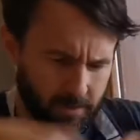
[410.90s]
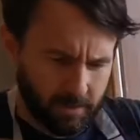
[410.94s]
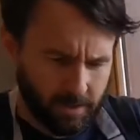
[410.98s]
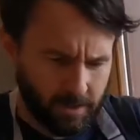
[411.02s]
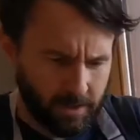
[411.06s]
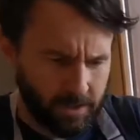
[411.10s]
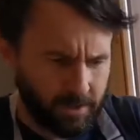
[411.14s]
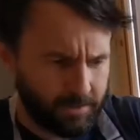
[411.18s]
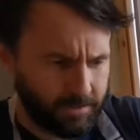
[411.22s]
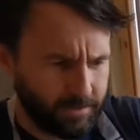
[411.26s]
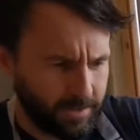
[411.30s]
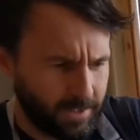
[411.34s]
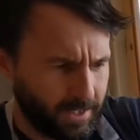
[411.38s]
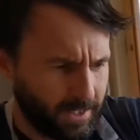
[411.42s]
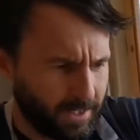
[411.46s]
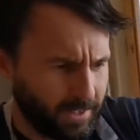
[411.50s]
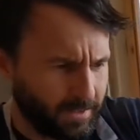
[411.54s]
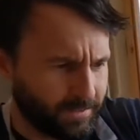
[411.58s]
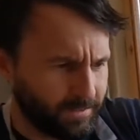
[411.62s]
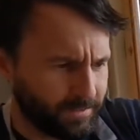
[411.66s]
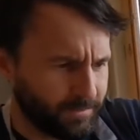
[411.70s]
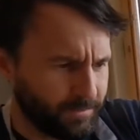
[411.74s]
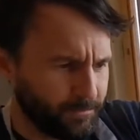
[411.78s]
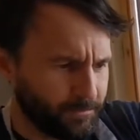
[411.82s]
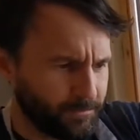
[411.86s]
Loads of
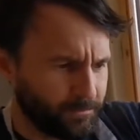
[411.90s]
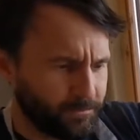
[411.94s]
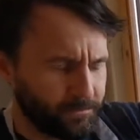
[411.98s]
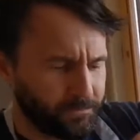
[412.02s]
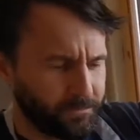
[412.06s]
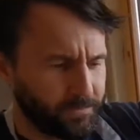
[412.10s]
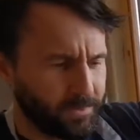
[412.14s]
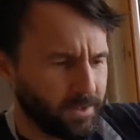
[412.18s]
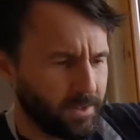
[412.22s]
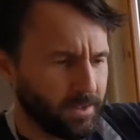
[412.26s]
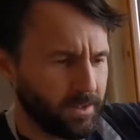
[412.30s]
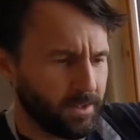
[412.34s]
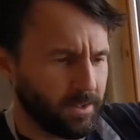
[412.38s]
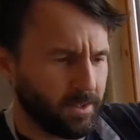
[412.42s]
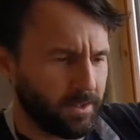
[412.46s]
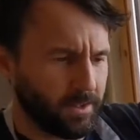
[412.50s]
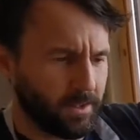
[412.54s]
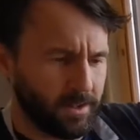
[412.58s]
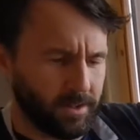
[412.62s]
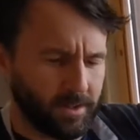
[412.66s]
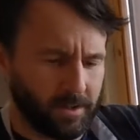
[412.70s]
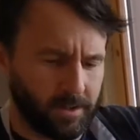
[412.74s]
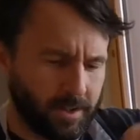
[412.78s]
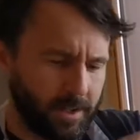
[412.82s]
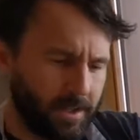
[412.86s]
eggs.
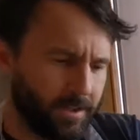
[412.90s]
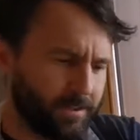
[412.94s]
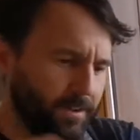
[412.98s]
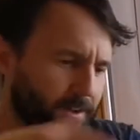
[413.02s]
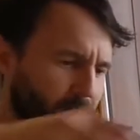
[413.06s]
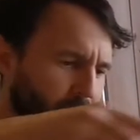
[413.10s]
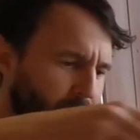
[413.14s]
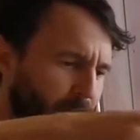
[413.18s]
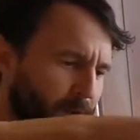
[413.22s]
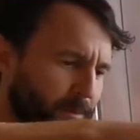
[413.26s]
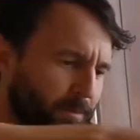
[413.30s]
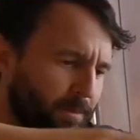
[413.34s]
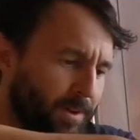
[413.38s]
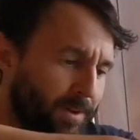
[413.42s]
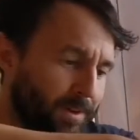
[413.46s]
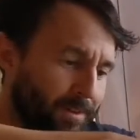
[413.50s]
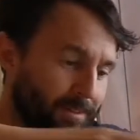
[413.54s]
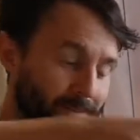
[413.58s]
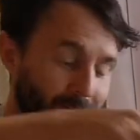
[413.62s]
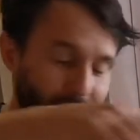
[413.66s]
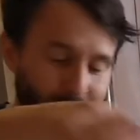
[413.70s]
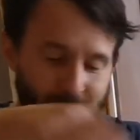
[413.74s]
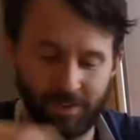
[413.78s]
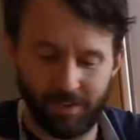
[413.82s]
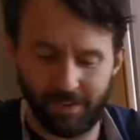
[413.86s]
Yeah, because I know
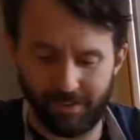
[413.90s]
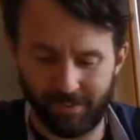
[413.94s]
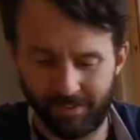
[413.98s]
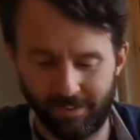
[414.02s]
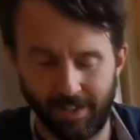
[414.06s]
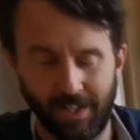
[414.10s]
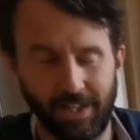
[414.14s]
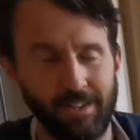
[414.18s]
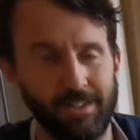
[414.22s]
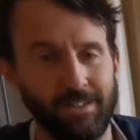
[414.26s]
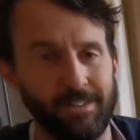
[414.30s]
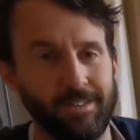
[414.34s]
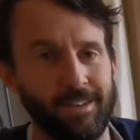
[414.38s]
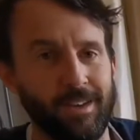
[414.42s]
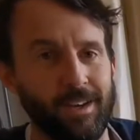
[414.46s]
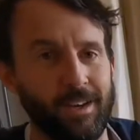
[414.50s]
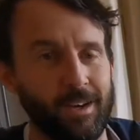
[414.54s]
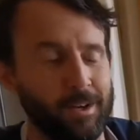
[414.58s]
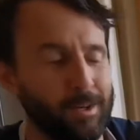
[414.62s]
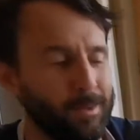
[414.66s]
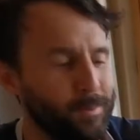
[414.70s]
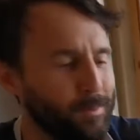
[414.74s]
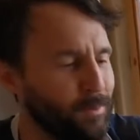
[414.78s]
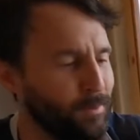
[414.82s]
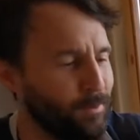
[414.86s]
we've seen scenes at
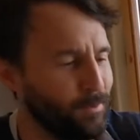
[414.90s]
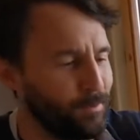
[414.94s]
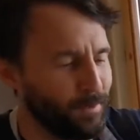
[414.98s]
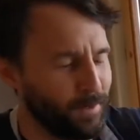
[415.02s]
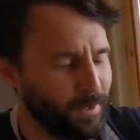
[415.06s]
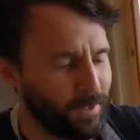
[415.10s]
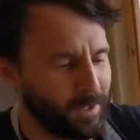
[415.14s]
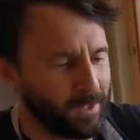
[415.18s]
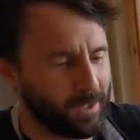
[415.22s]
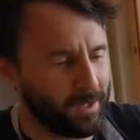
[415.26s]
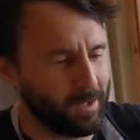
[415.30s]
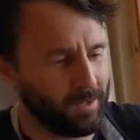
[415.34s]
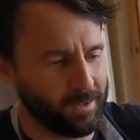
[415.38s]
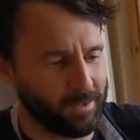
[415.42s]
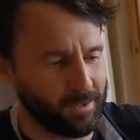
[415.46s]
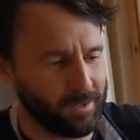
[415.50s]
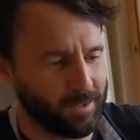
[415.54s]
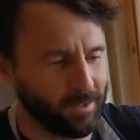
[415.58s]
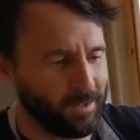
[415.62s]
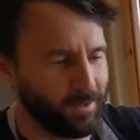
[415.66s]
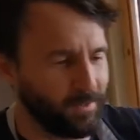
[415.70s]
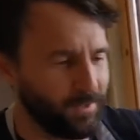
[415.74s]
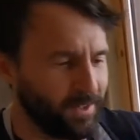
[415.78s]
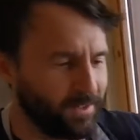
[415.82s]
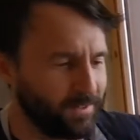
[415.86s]
home of a
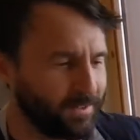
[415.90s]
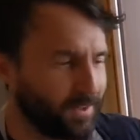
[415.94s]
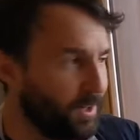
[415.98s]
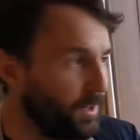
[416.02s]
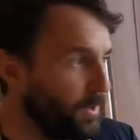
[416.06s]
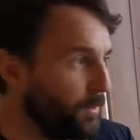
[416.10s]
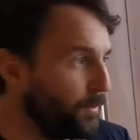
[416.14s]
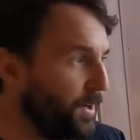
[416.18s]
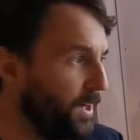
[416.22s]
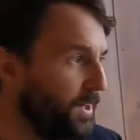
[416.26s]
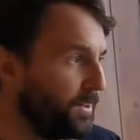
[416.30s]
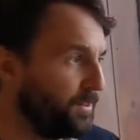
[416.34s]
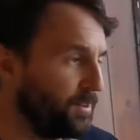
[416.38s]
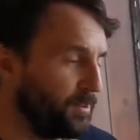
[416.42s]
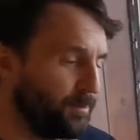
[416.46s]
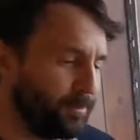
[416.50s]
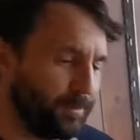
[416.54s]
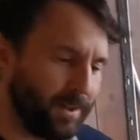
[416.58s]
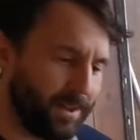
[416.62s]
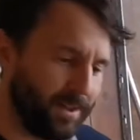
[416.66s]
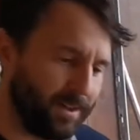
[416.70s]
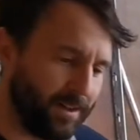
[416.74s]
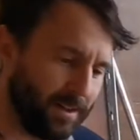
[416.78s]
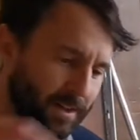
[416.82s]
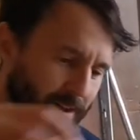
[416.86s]
lot of things going to waste and
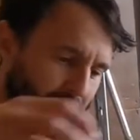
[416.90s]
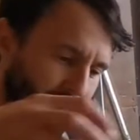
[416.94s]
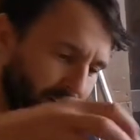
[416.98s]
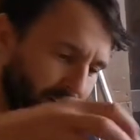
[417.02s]
being